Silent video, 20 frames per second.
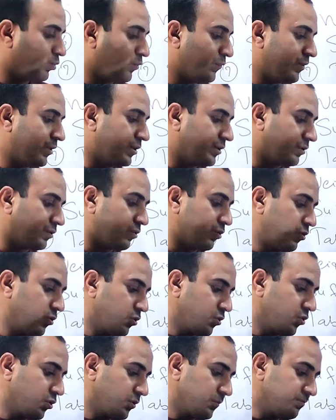Poor
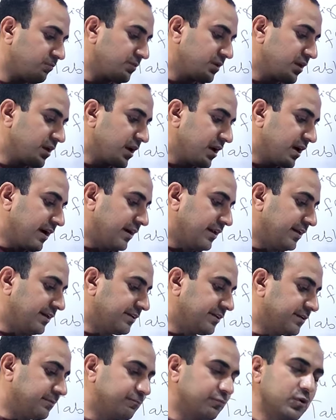core
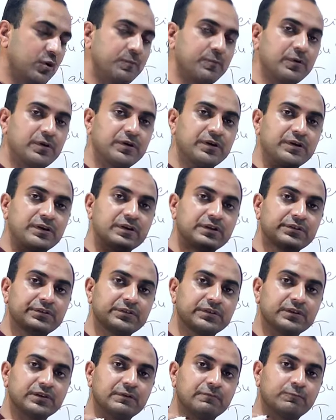adhesion properties.